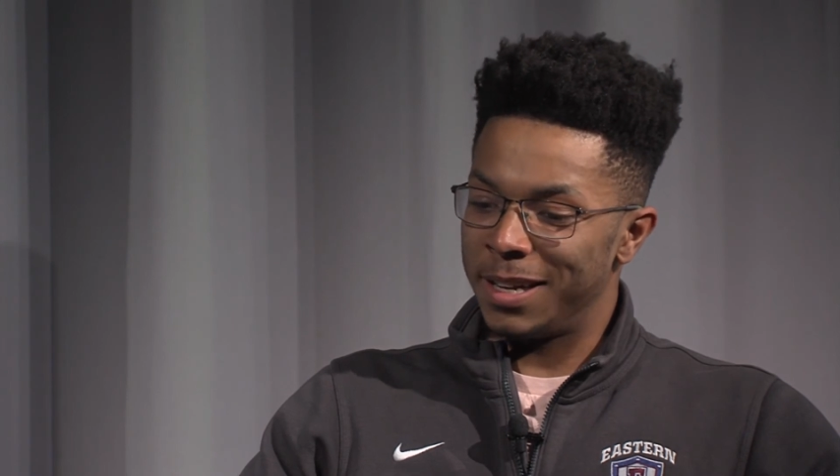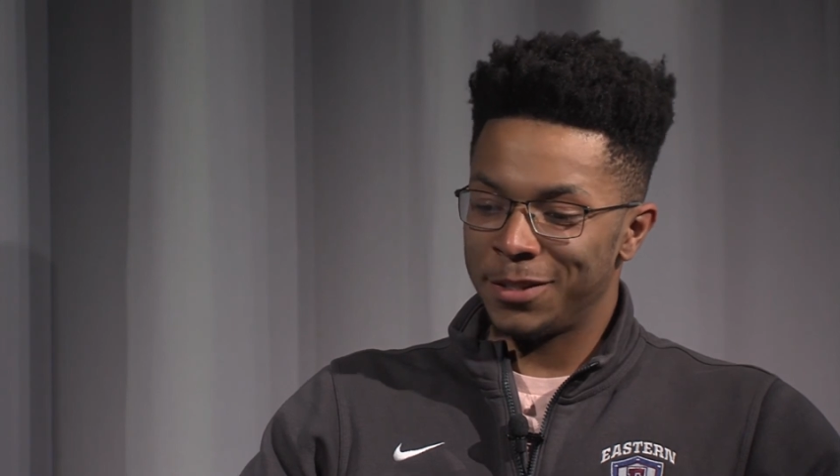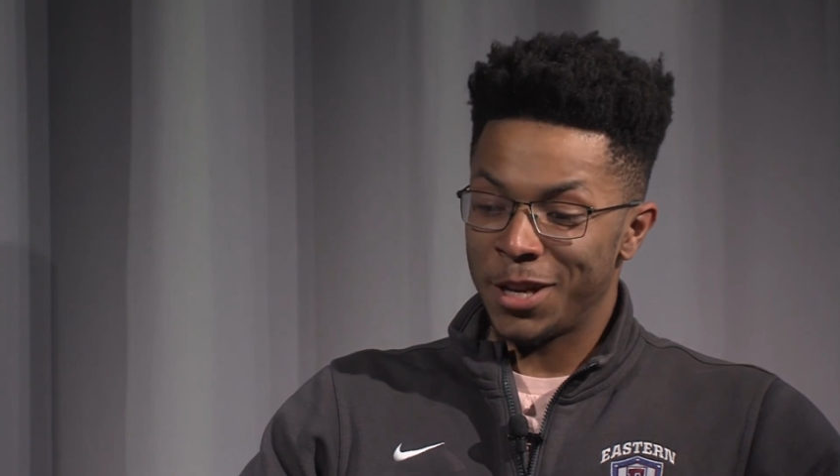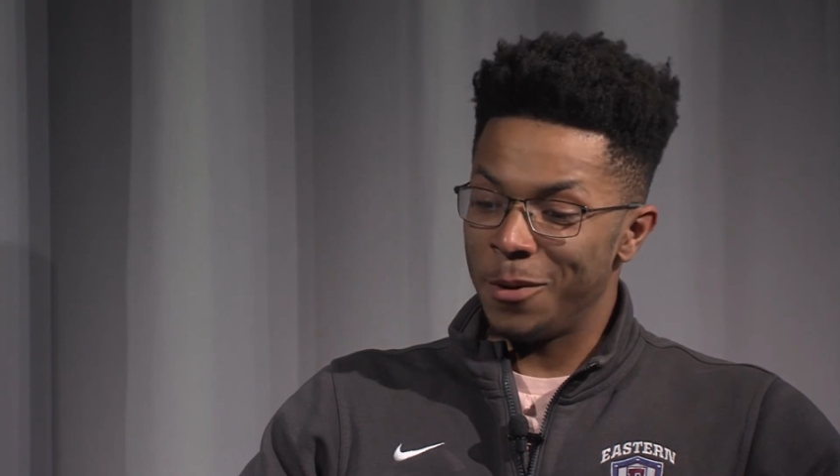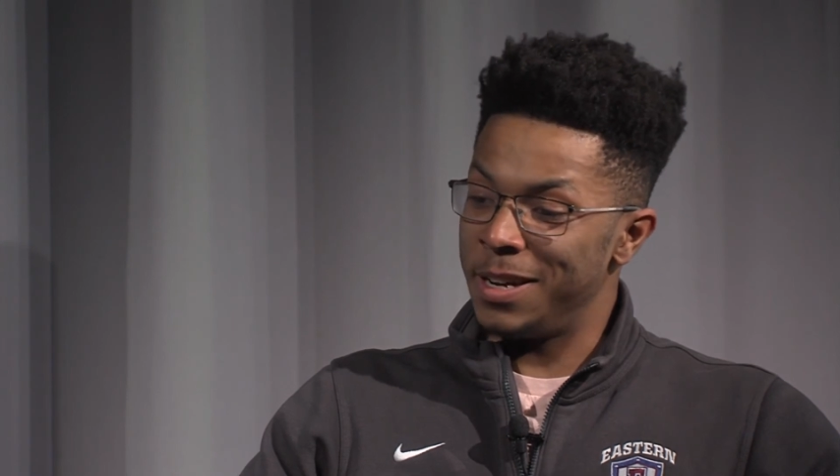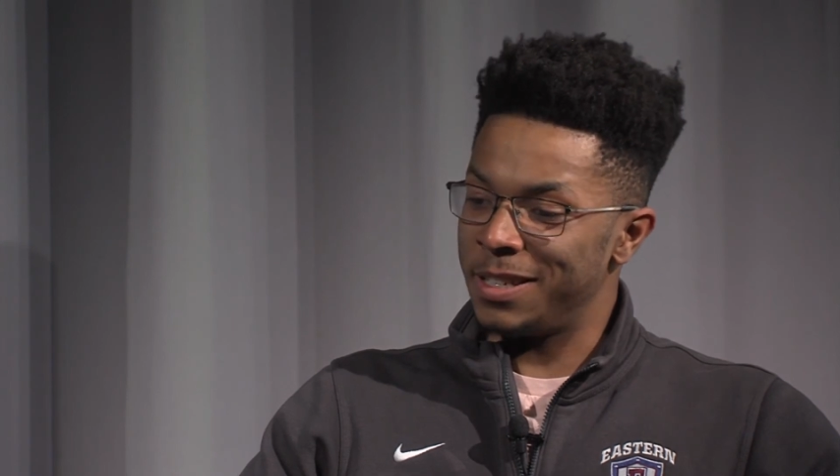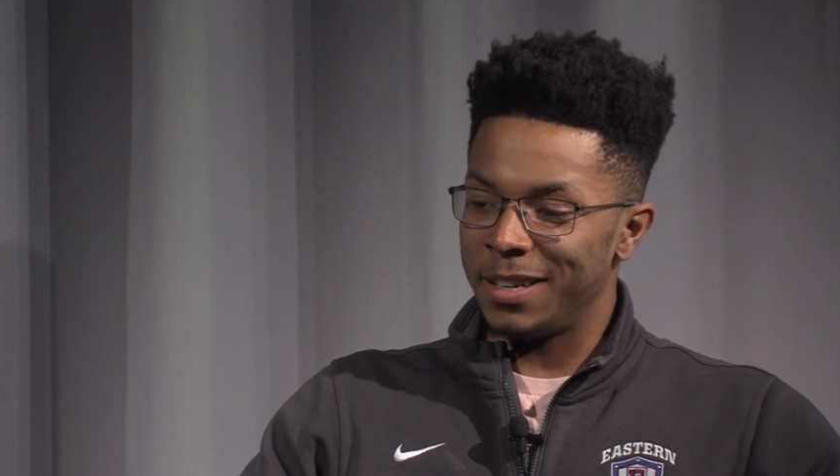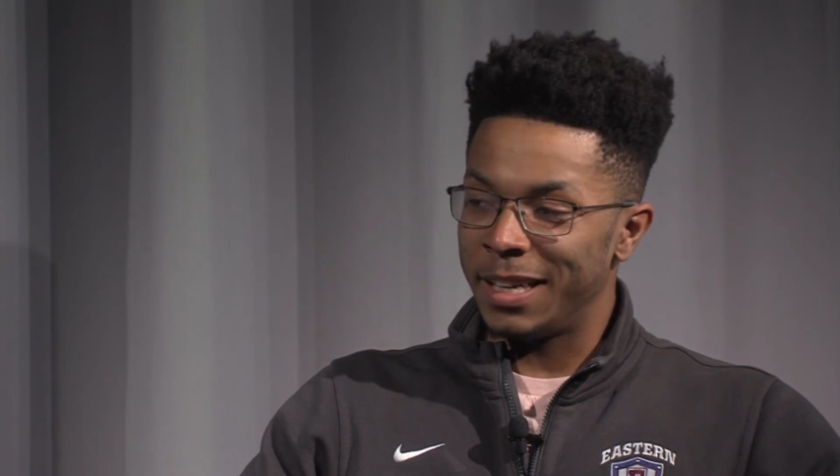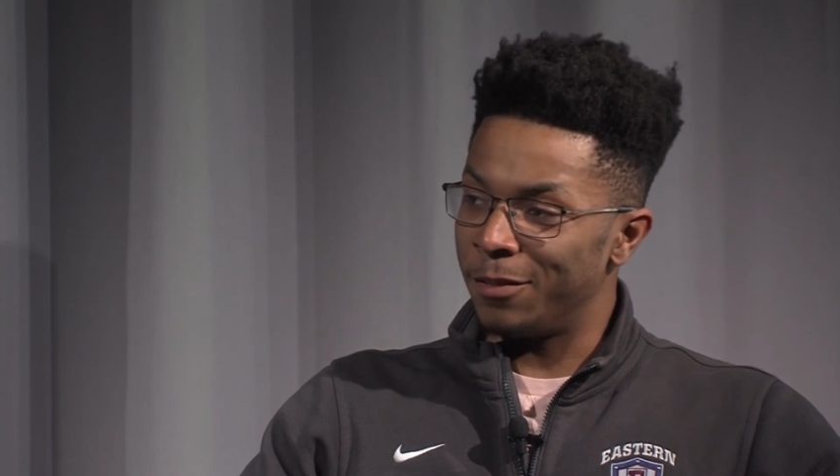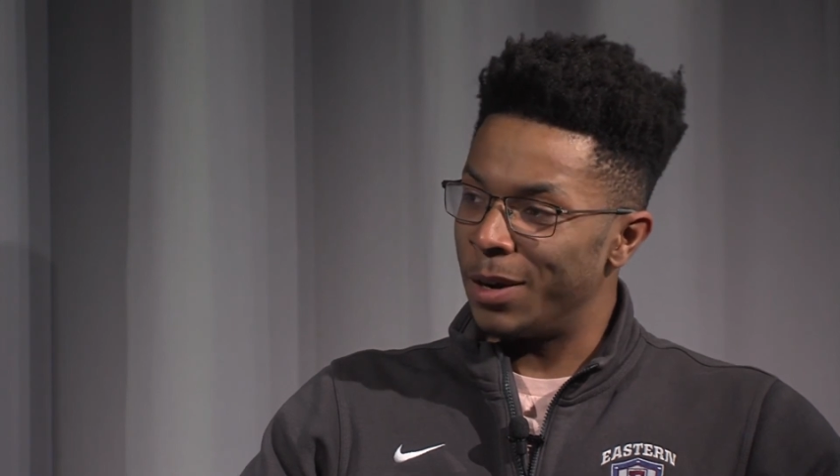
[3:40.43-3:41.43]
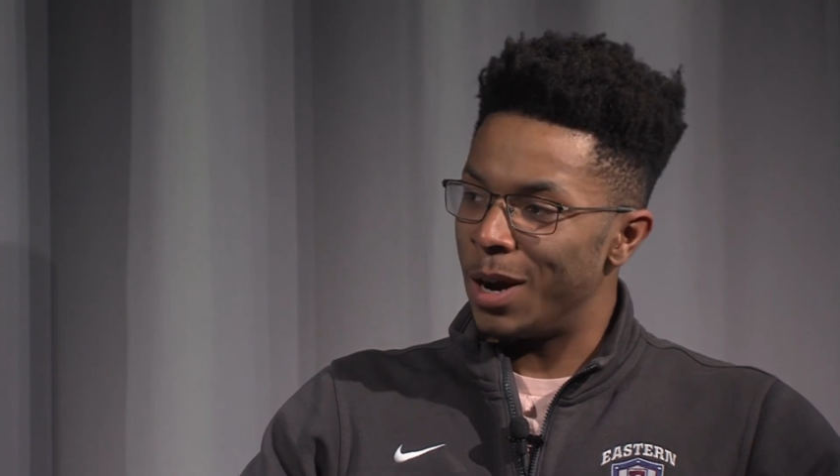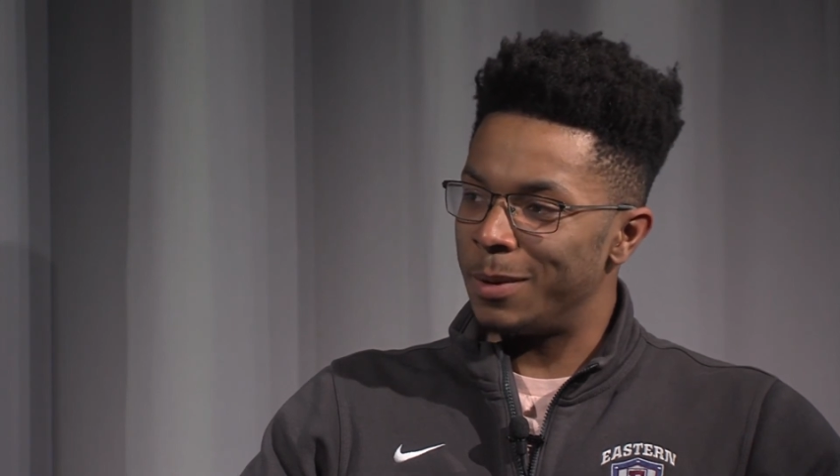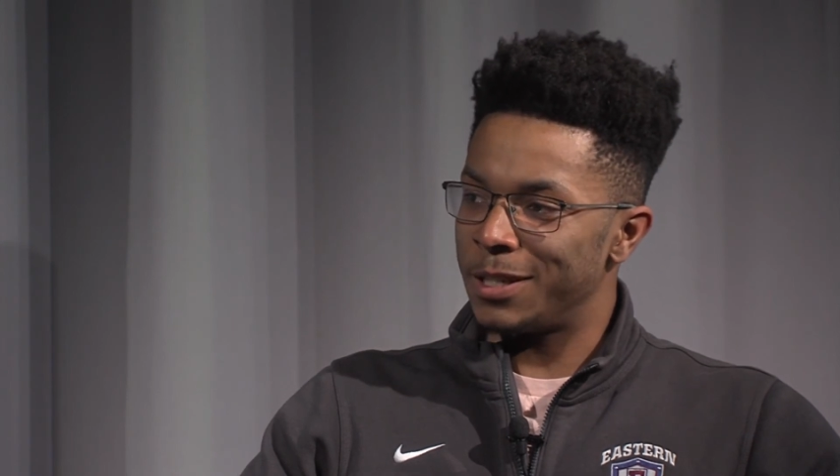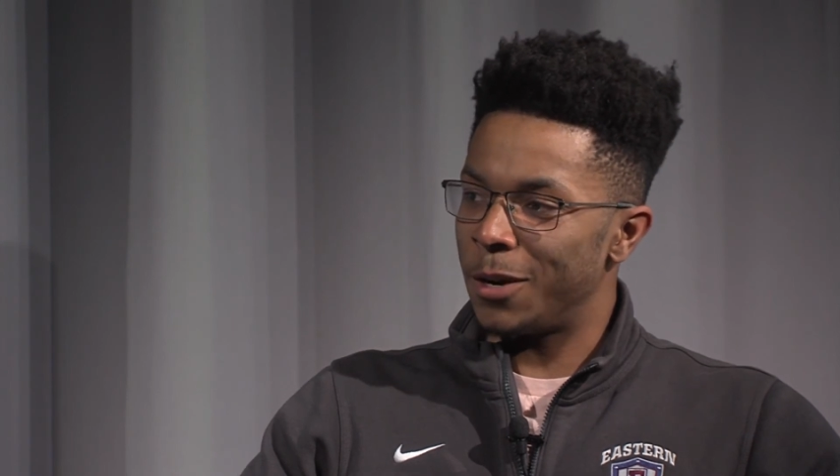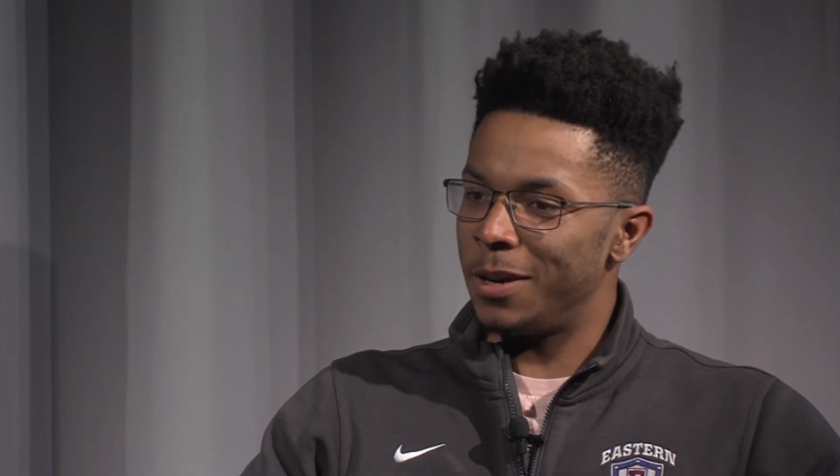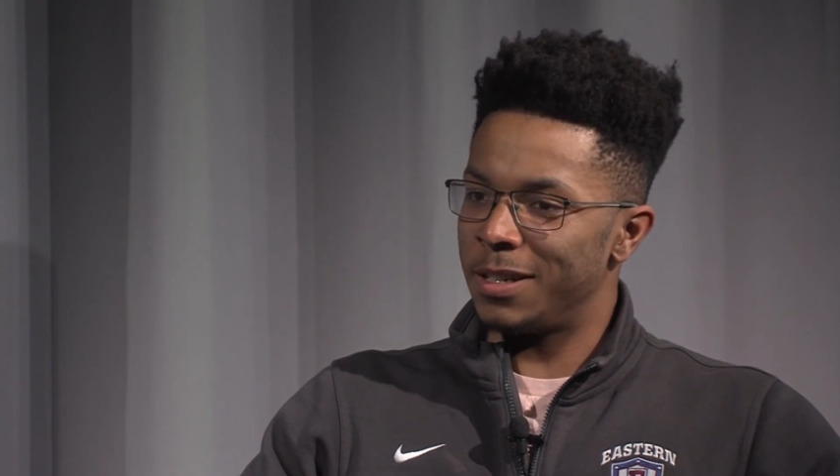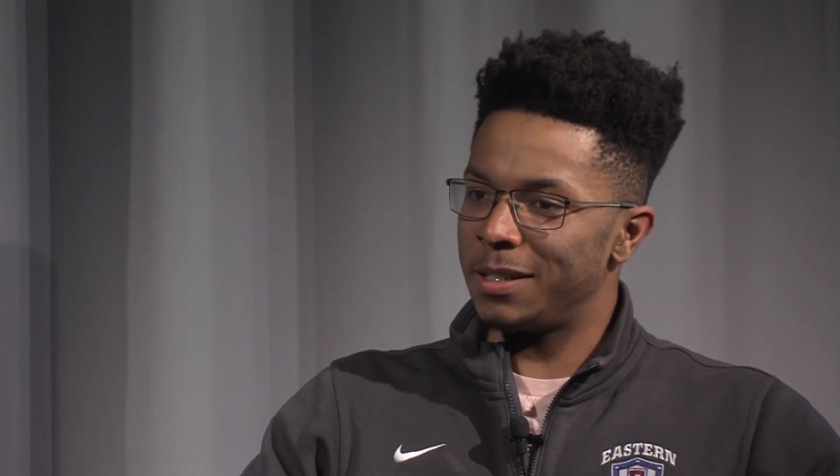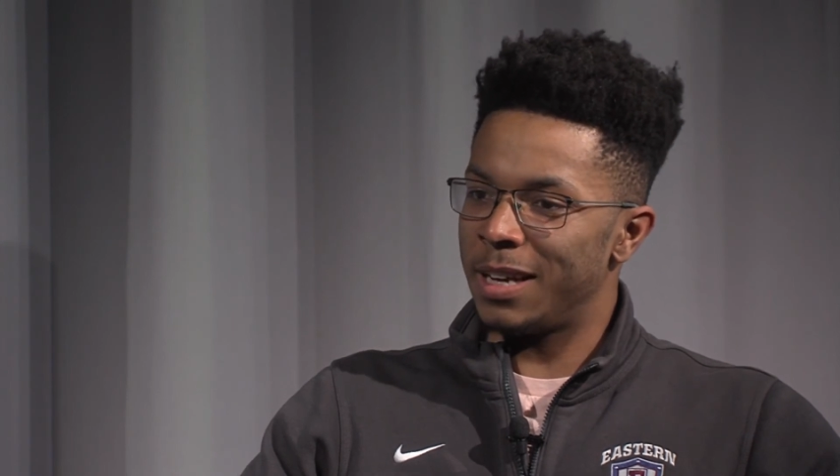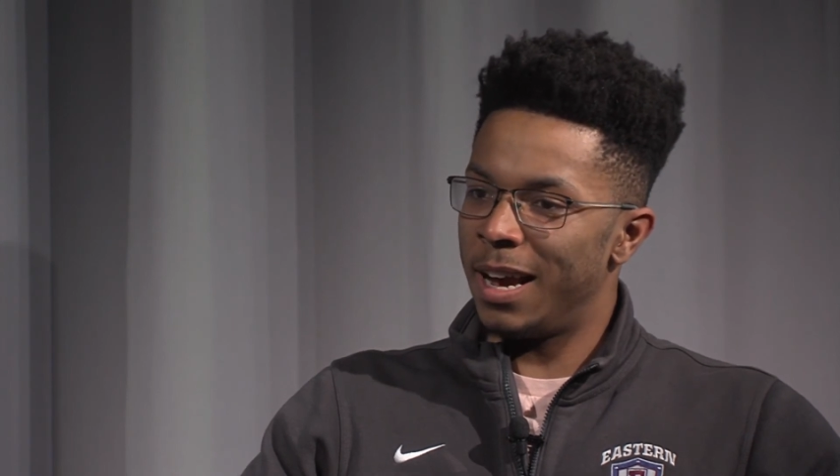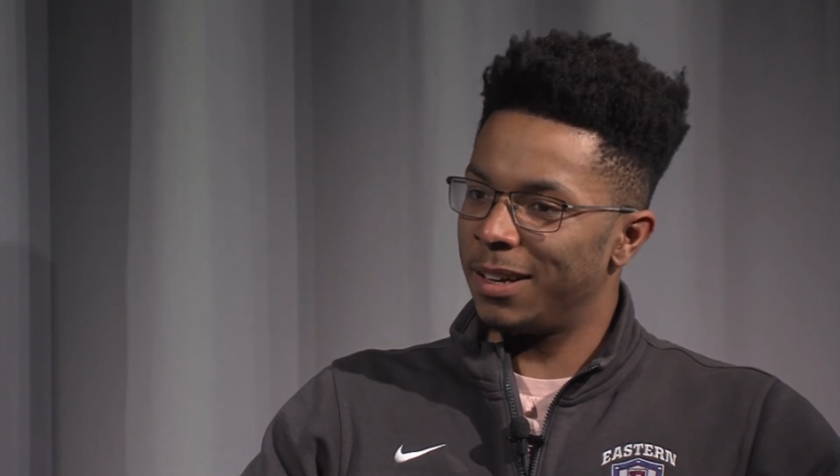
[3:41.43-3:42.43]
It's so easy to give up. It's so easy to
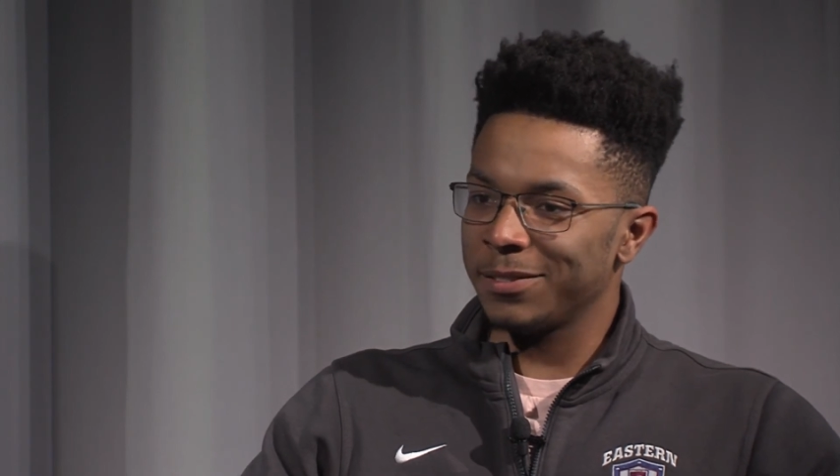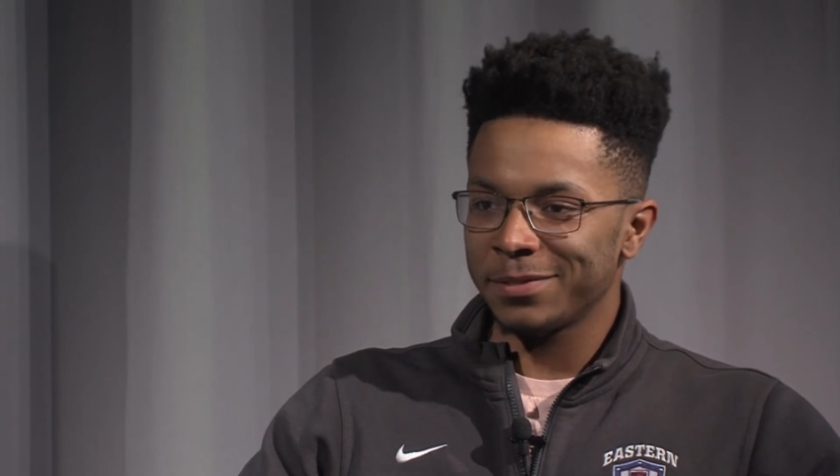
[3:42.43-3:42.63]
say,